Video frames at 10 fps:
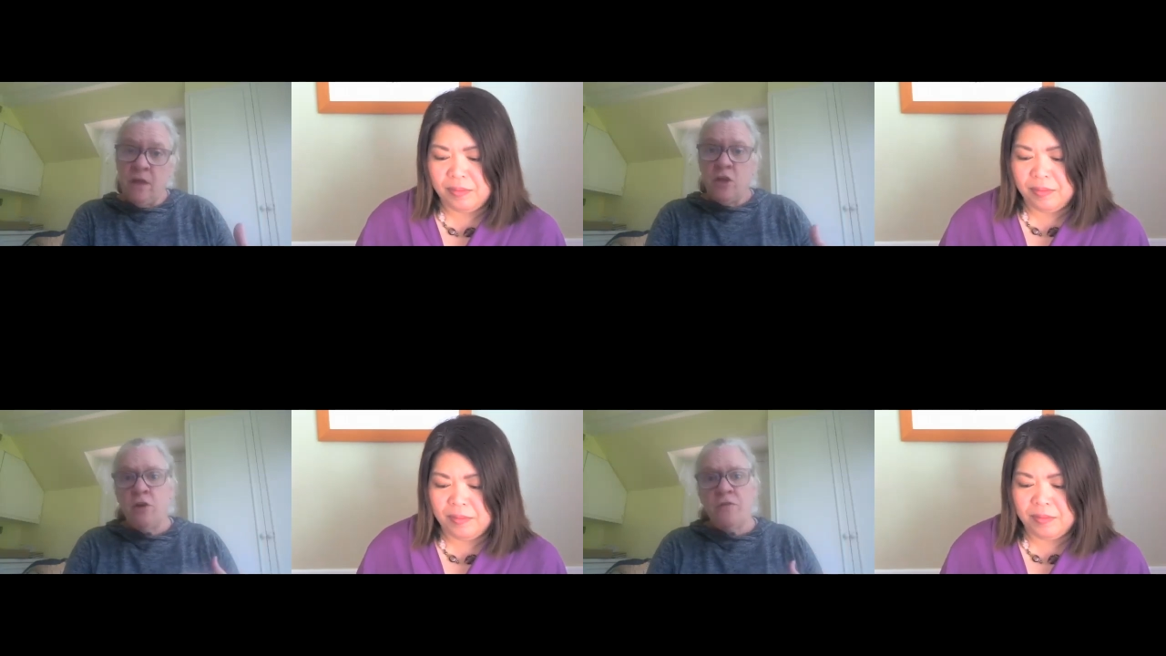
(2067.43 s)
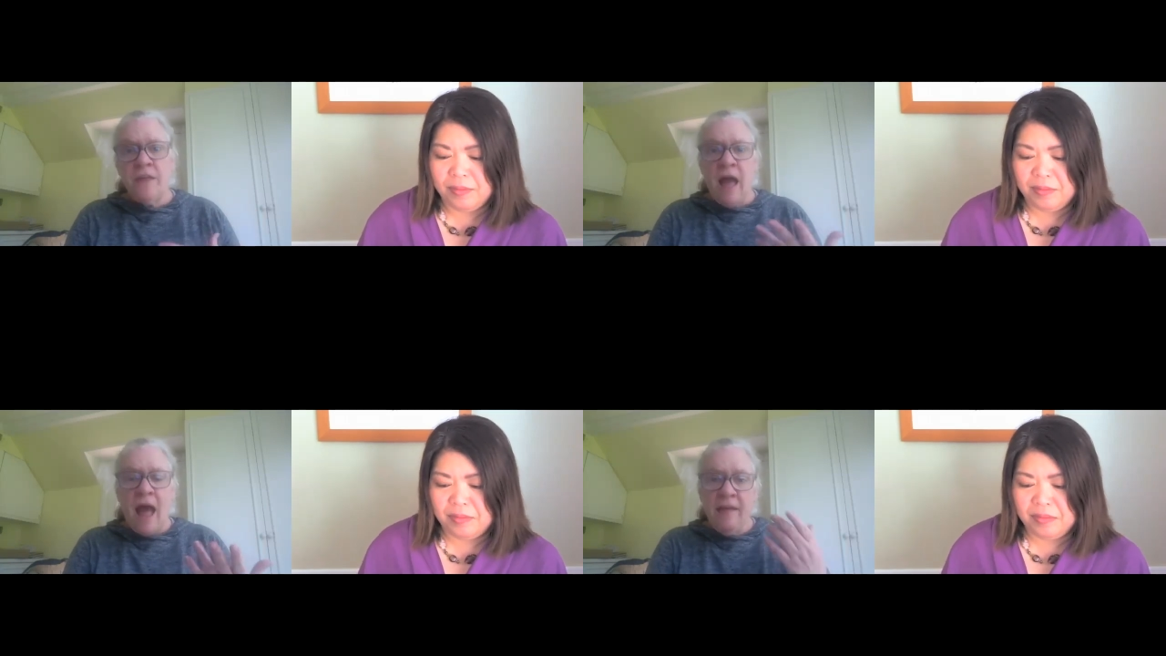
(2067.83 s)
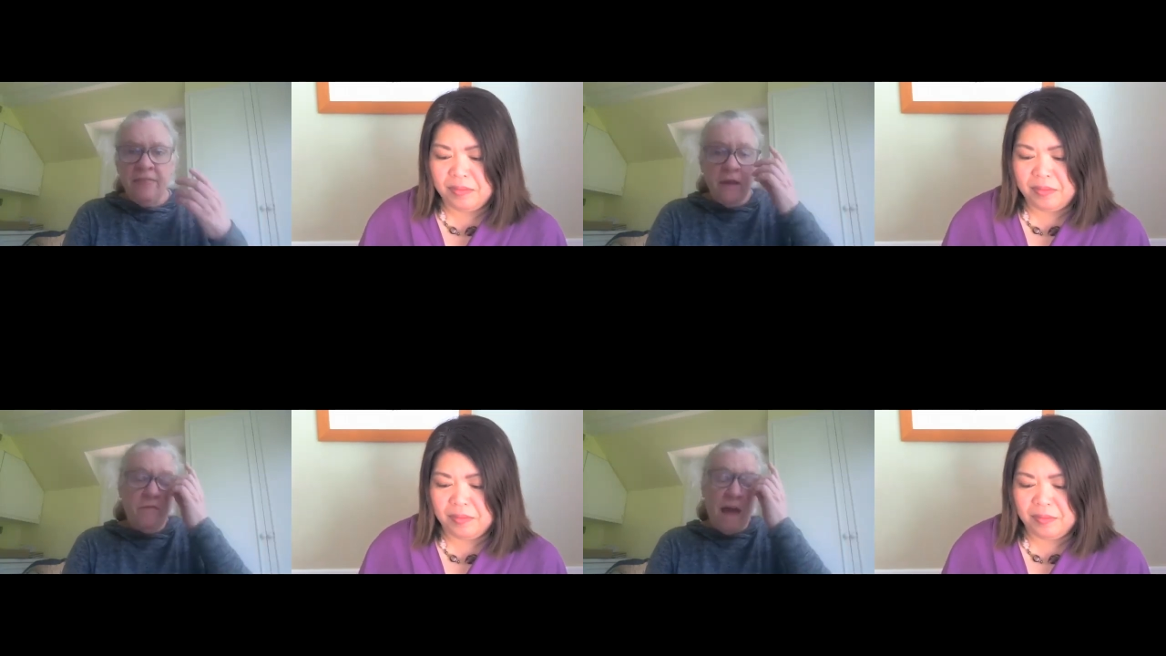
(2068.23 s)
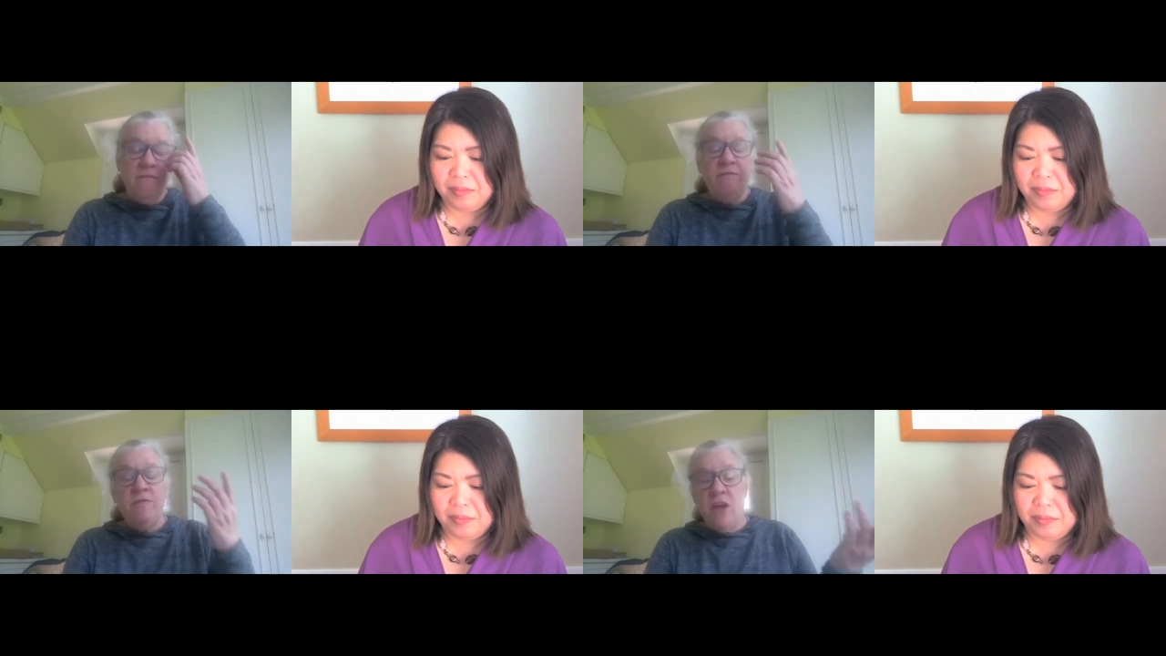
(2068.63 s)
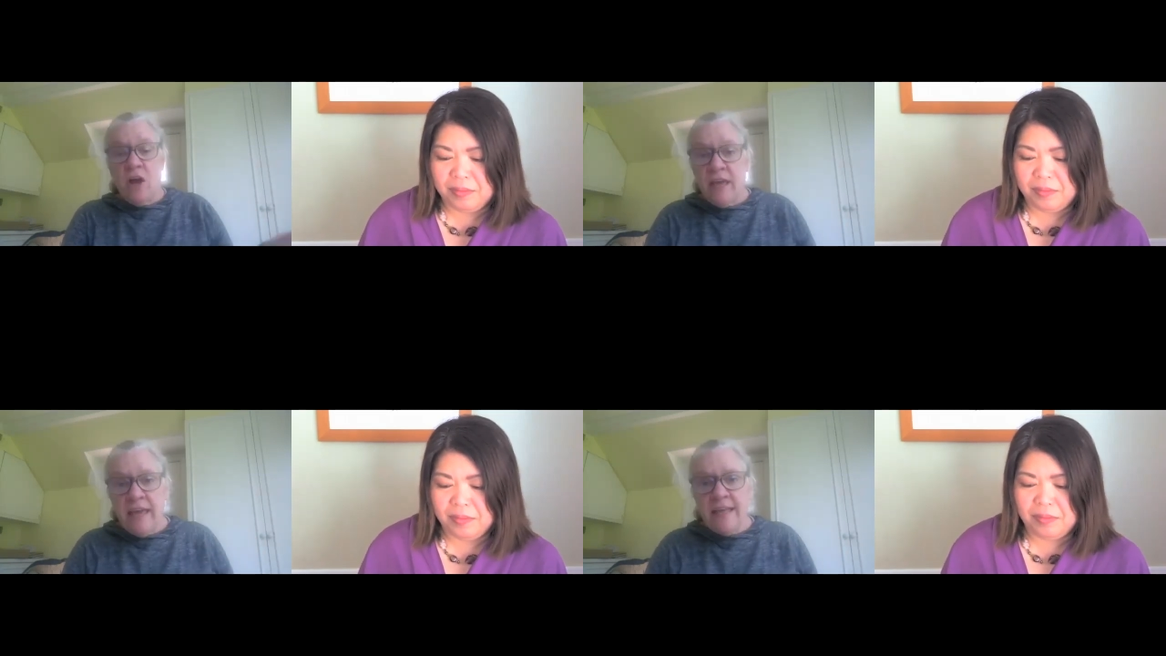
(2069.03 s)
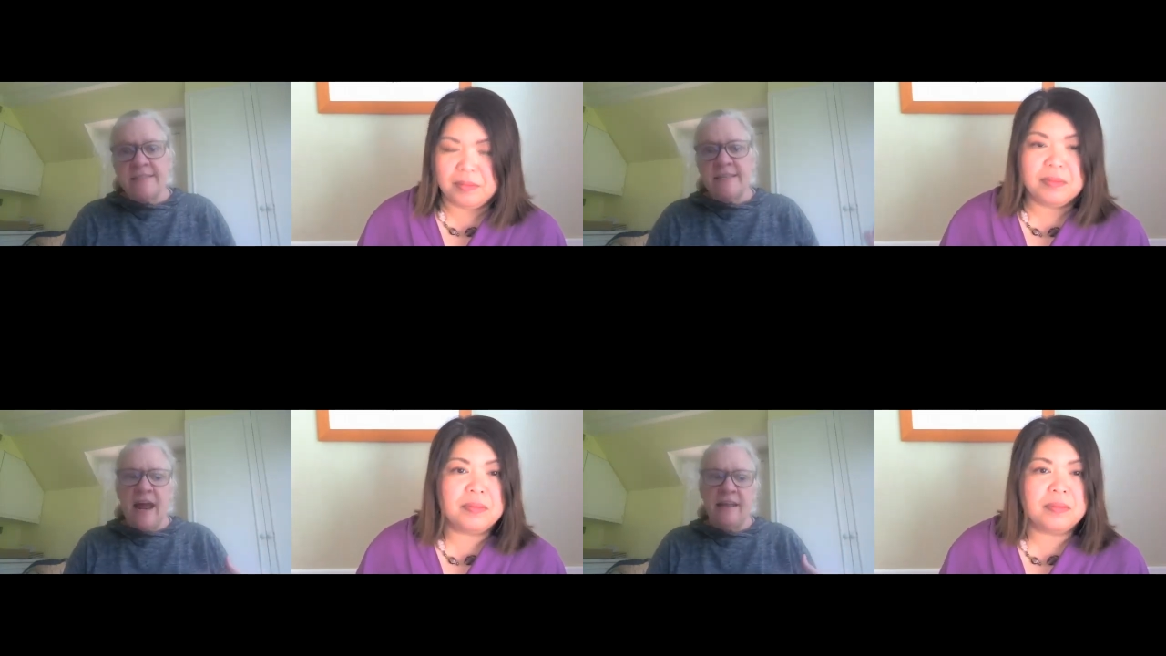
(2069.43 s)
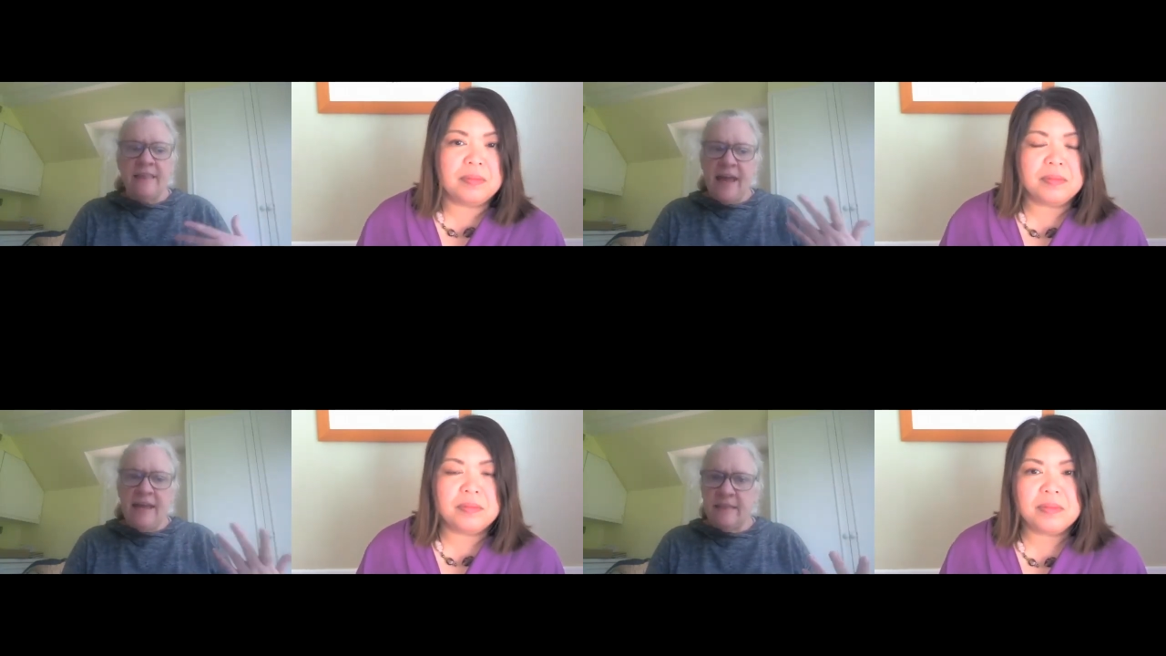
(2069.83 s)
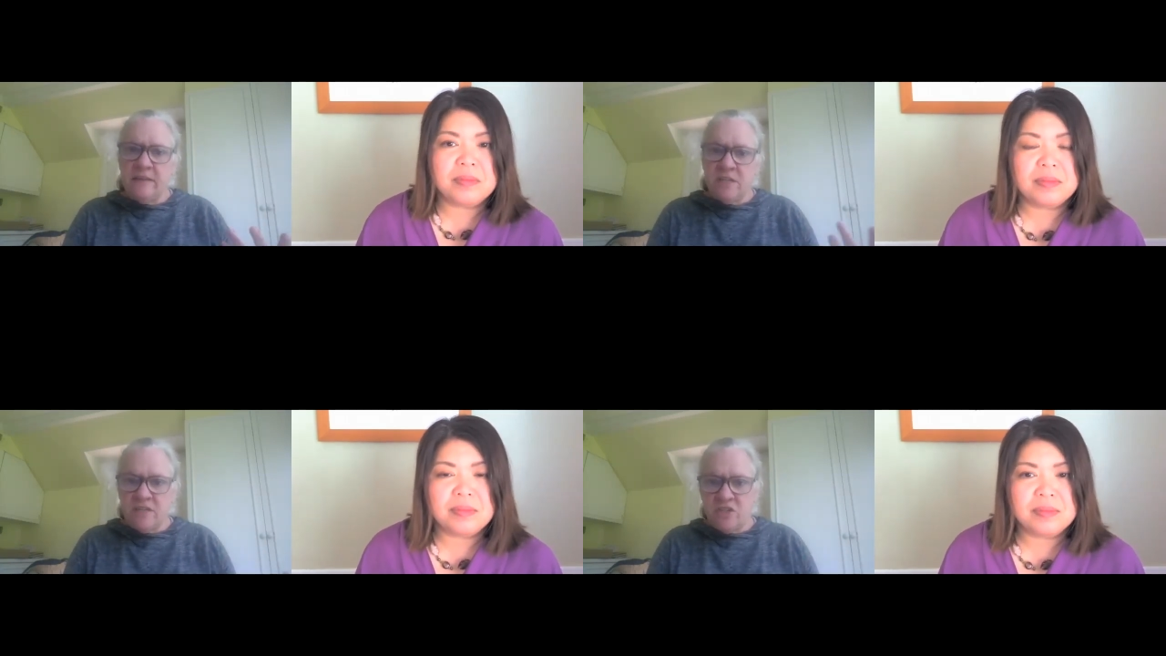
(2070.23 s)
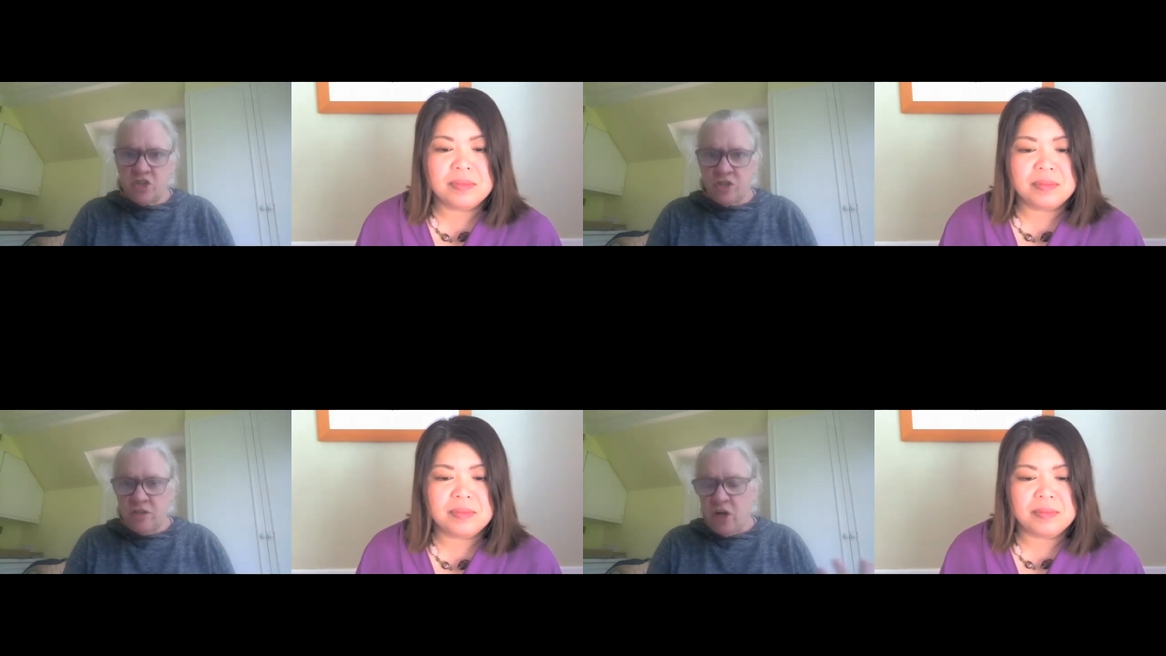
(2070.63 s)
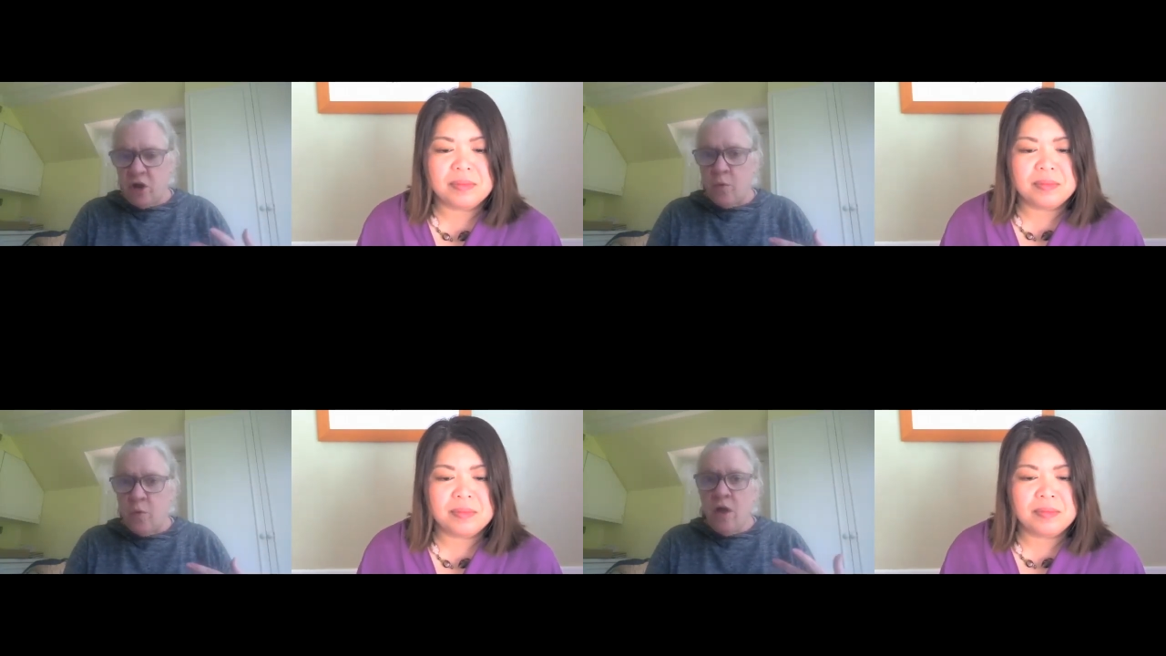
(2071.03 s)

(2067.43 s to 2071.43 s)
Speaker 1: You think, I think if I have young kids that I'd like to, you know,